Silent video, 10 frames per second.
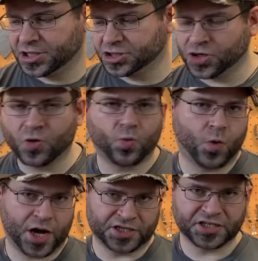don't
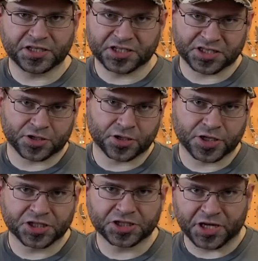want to
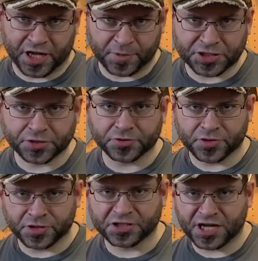discourage amateur
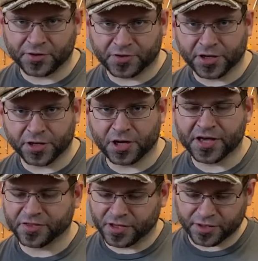luthiers out there. I
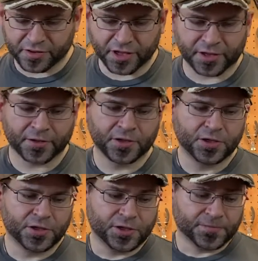think that
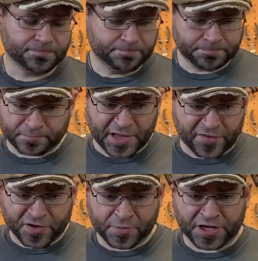
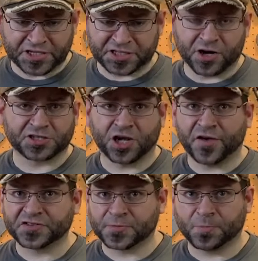everybody starts
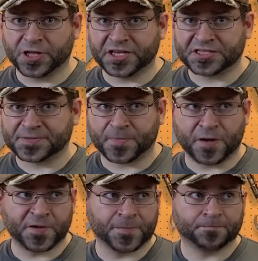off someplace. I
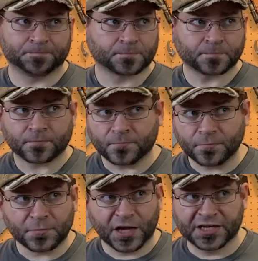mean,
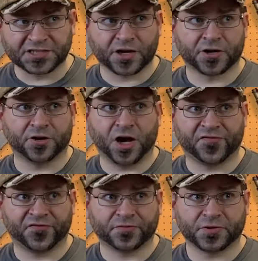I started off,